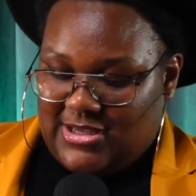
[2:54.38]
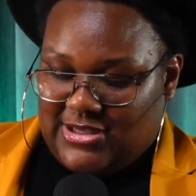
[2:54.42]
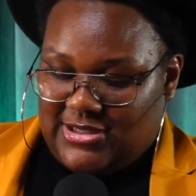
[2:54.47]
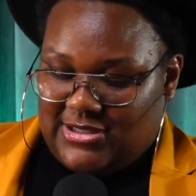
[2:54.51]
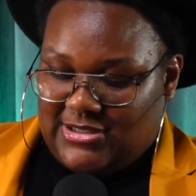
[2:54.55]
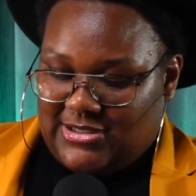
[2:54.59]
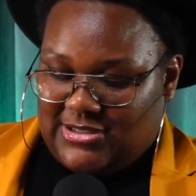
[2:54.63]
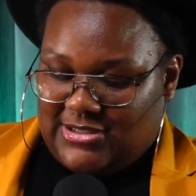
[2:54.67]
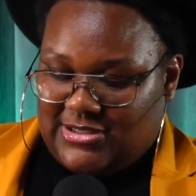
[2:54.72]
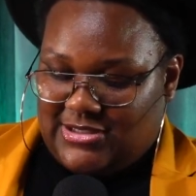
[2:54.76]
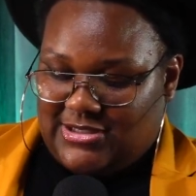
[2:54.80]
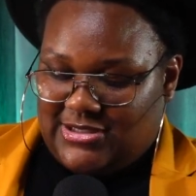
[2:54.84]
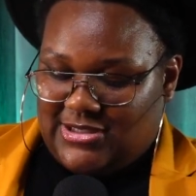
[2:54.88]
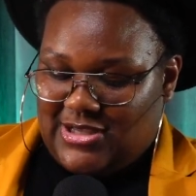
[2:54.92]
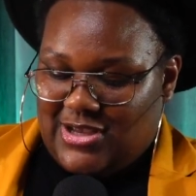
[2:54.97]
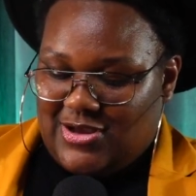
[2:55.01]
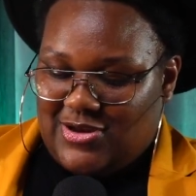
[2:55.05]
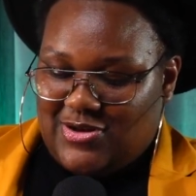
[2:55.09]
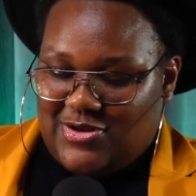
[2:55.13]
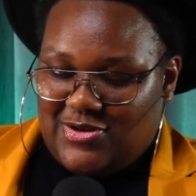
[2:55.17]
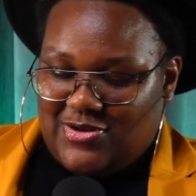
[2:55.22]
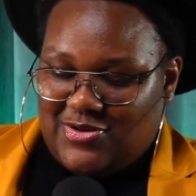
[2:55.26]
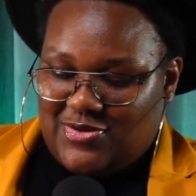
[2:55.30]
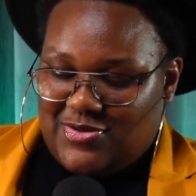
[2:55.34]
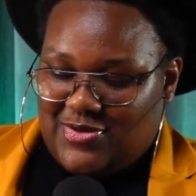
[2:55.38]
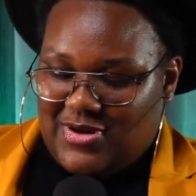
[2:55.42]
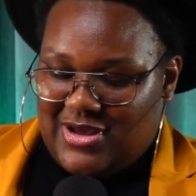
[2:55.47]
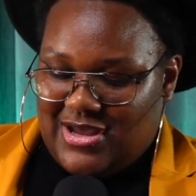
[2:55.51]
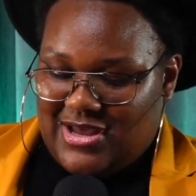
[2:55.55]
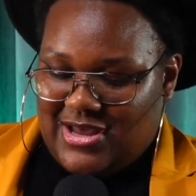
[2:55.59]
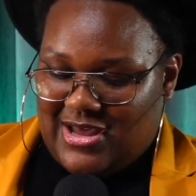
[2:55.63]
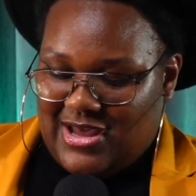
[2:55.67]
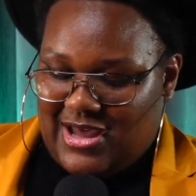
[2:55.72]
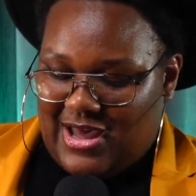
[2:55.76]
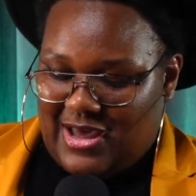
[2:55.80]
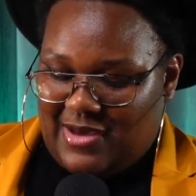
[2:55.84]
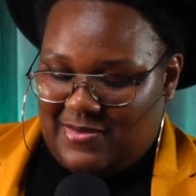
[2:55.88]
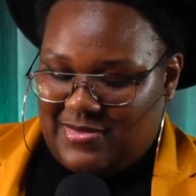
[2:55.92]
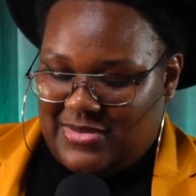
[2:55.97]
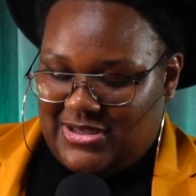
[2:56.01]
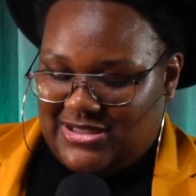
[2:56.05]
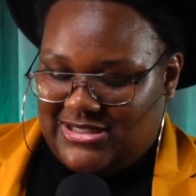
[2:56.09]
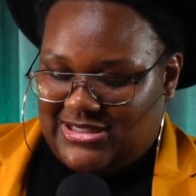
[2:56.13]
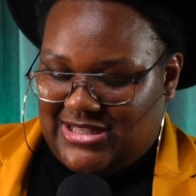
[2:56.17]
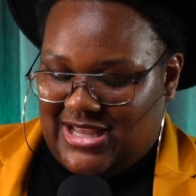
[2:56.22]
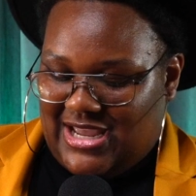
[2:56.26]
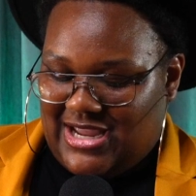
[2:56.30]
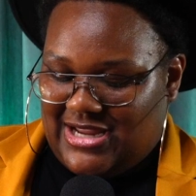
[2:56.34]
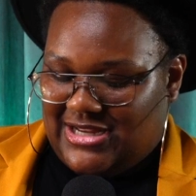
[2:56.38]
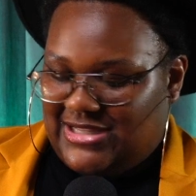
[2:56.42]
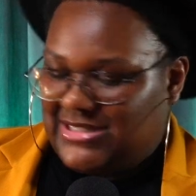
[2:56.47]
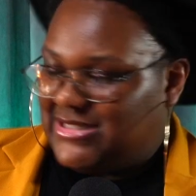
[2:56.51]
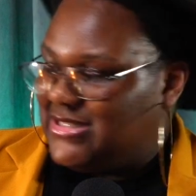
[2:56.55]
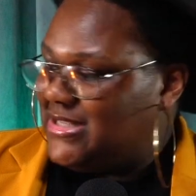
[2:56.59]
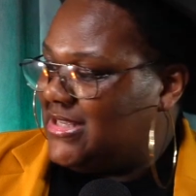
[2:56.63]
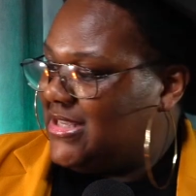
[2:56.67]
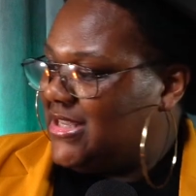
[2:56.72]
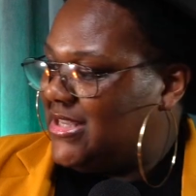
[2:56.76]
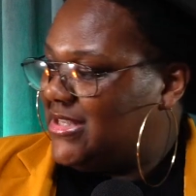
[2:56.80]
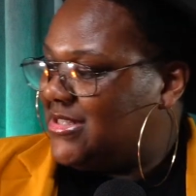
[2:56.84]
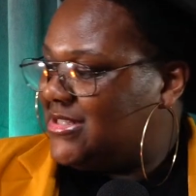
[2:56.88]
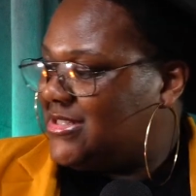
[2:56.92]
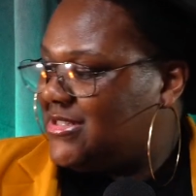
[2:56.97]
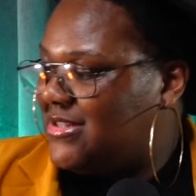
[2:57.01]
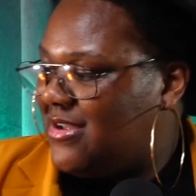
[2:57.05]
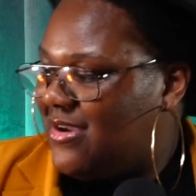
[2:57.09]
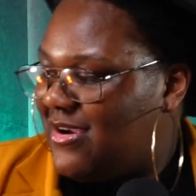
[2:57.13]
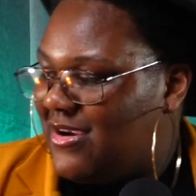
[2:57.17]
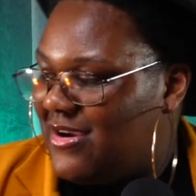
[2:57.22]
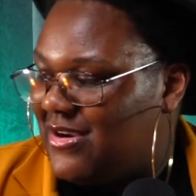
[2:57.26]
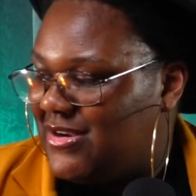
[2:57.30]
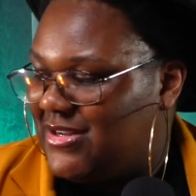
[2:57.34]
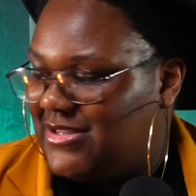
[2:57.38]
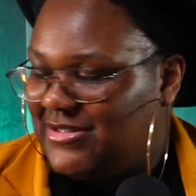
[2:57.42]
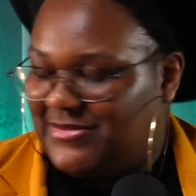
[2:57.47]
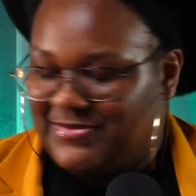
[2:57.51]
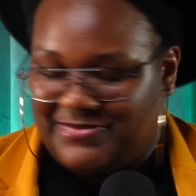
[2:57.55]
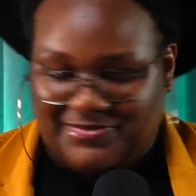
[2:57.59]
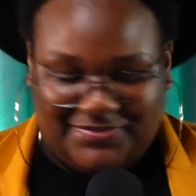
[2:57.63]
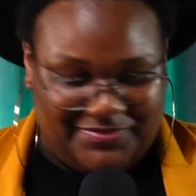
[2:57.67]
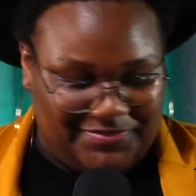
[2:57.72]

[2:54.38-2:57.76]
So I'm excited to get started.